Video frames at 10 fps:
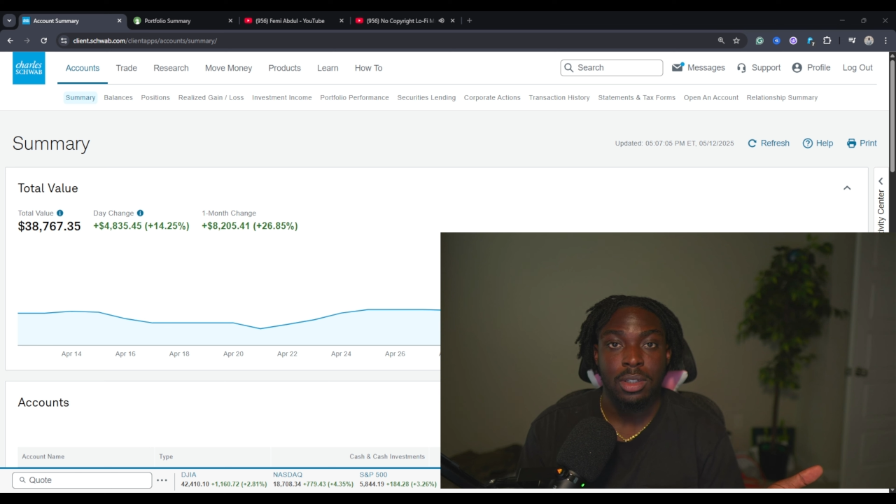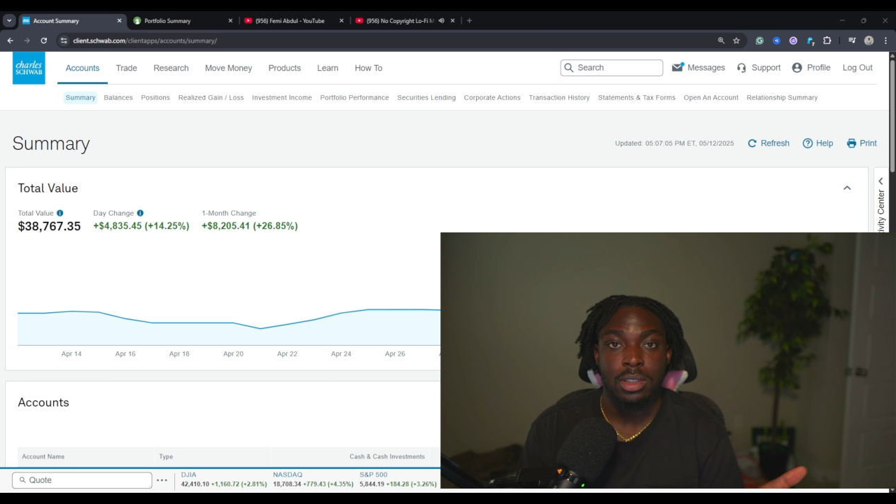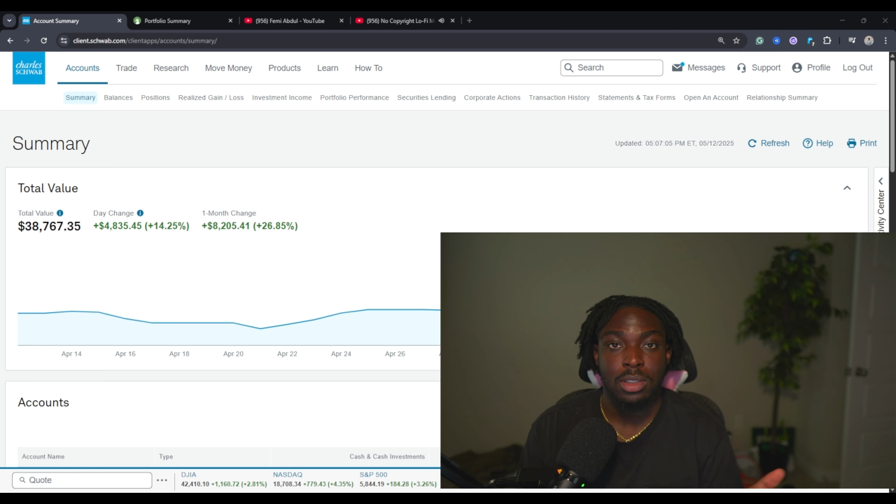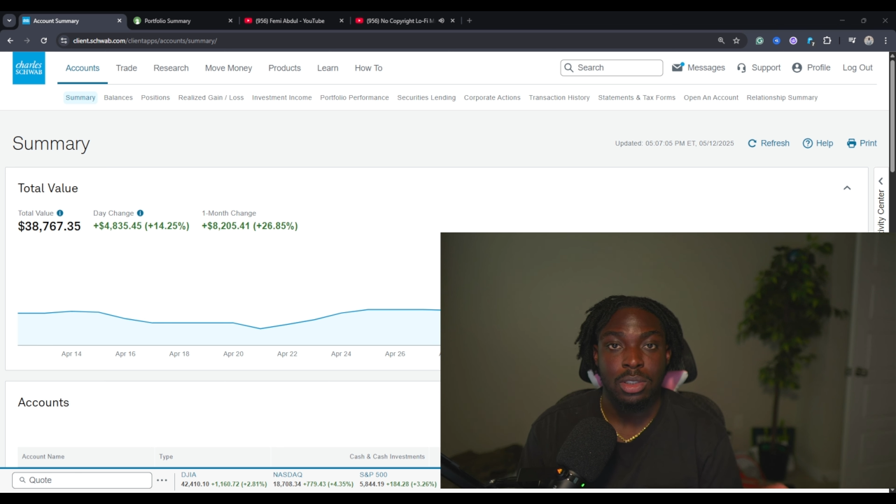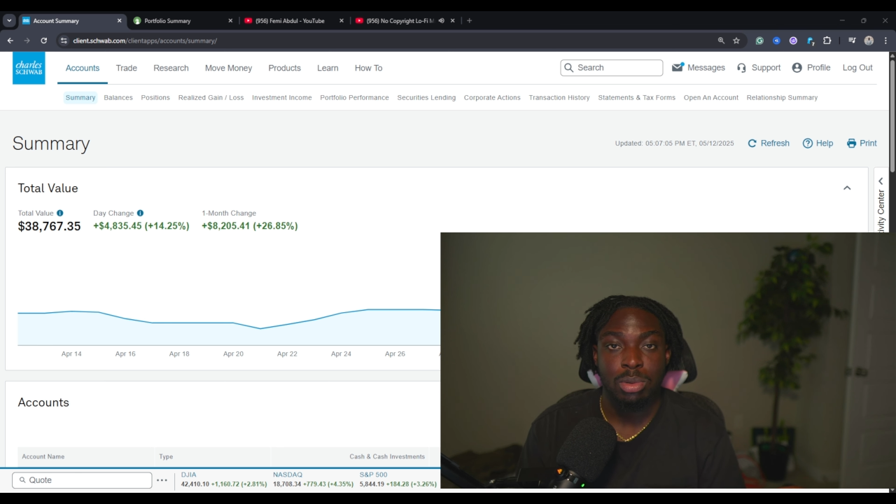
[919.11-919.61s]

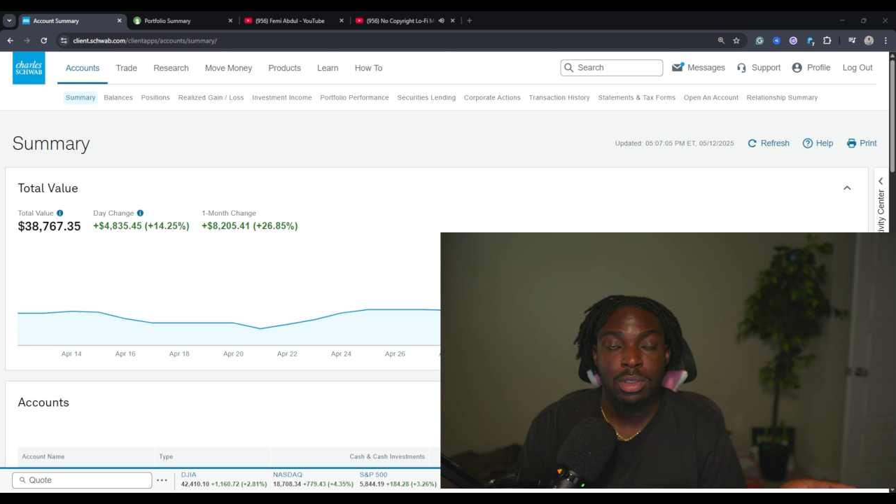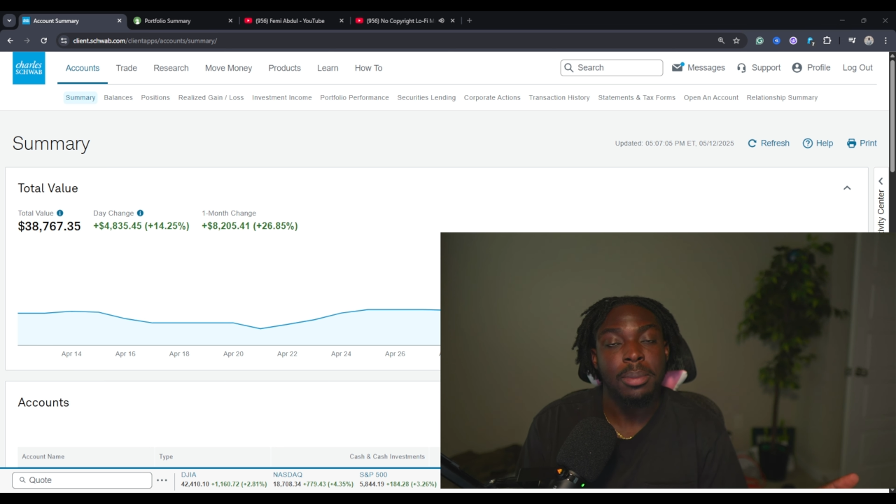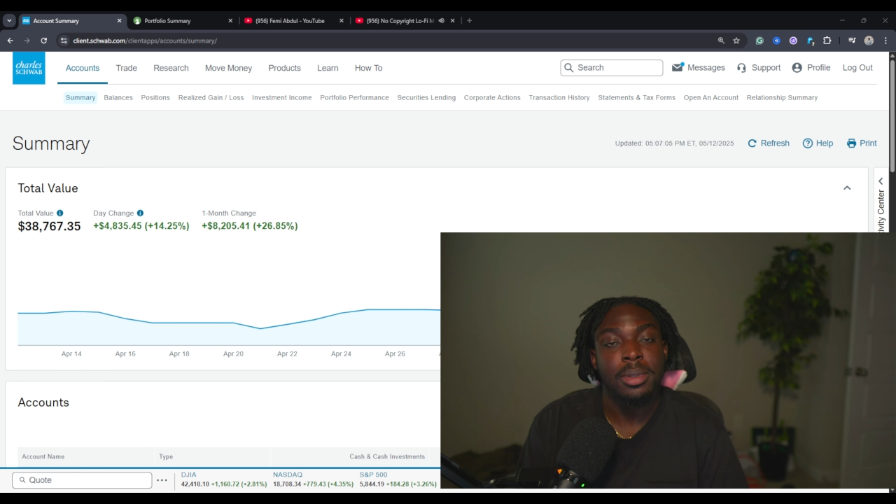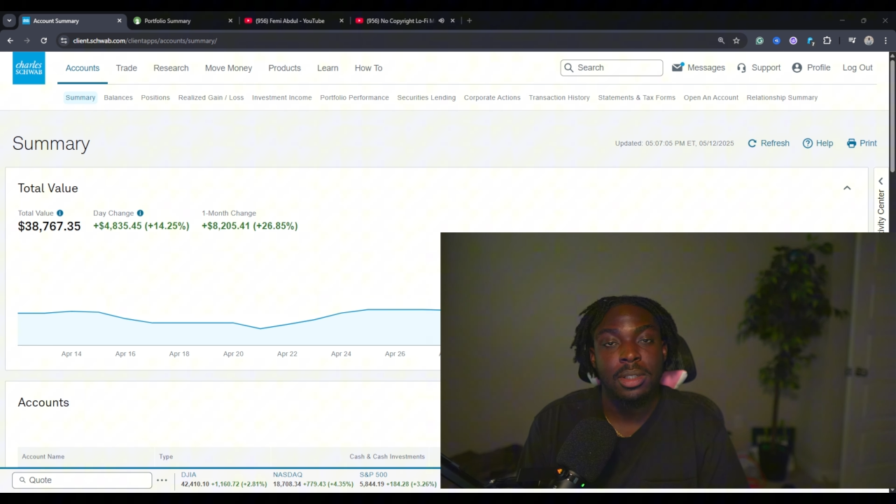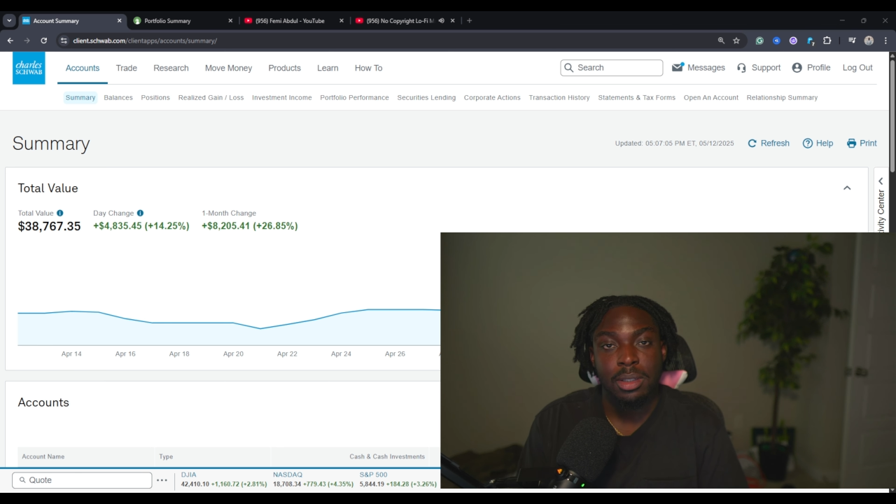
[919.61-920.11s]
Just do
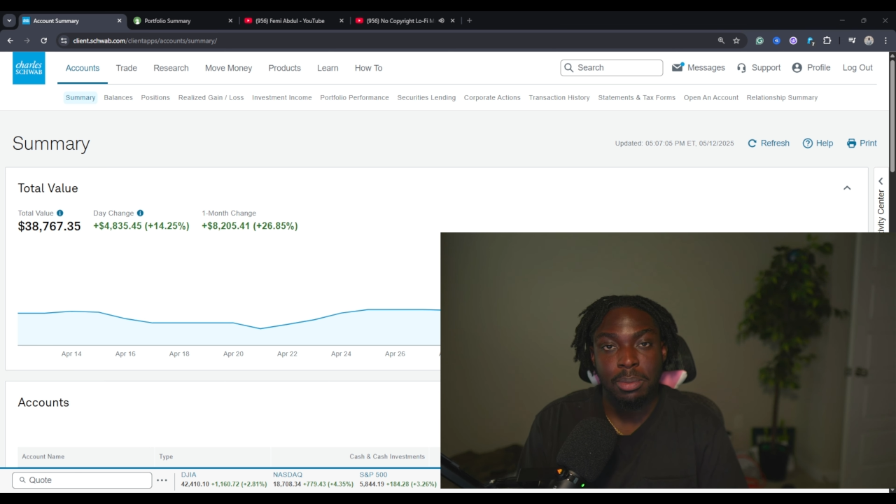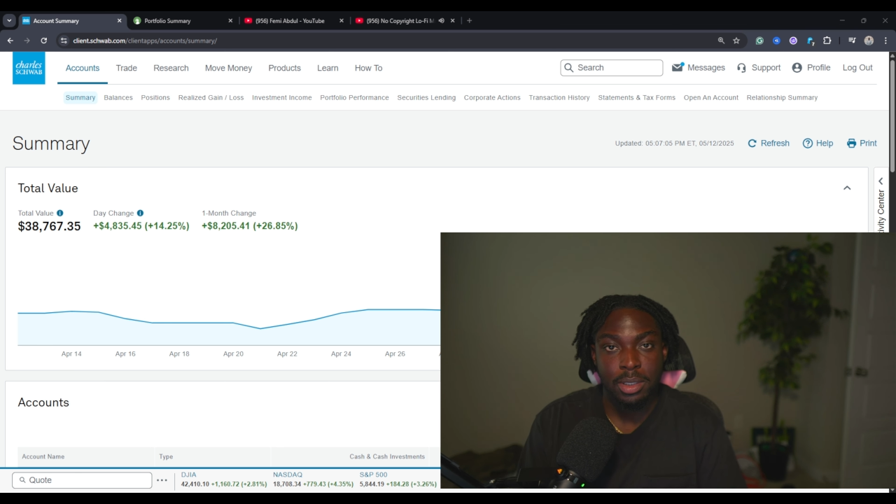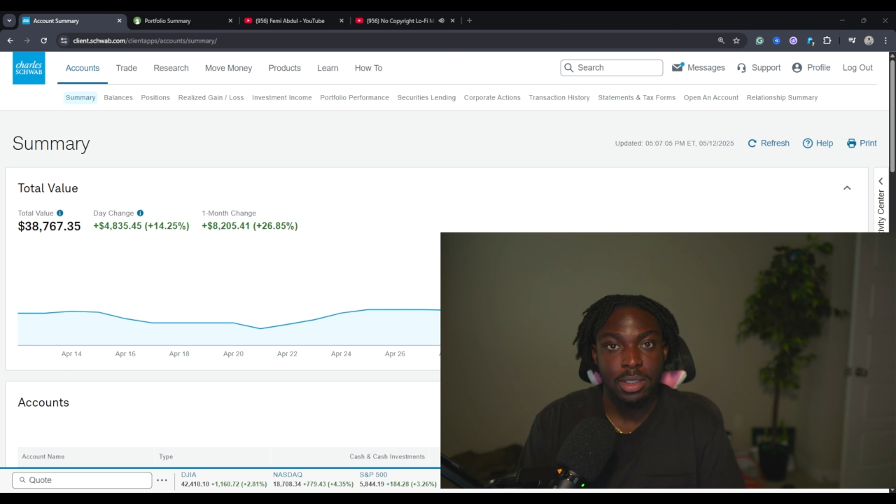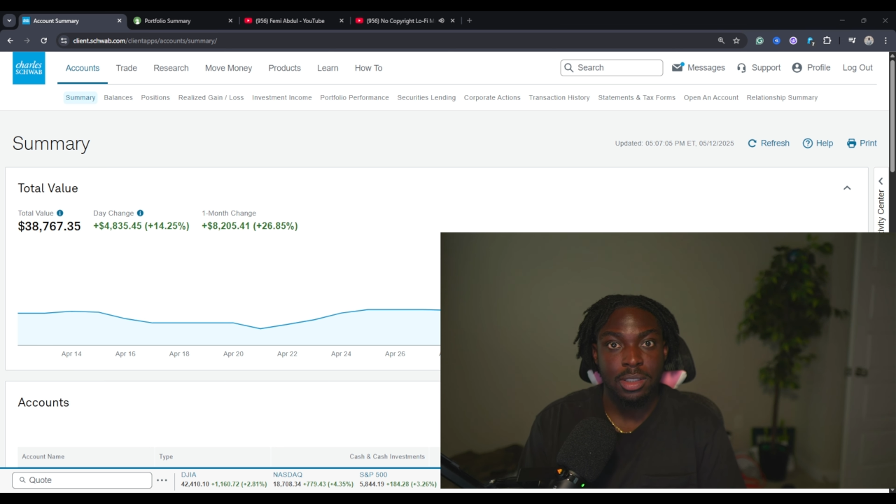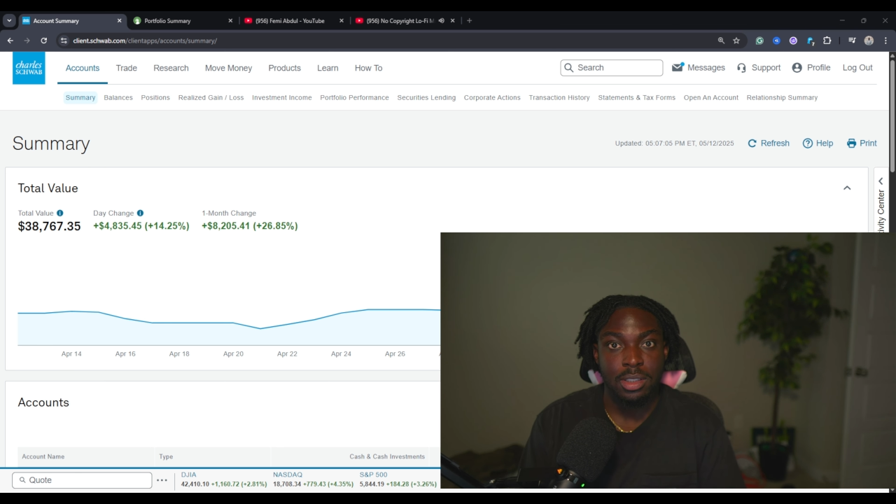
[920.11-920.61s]
something, please.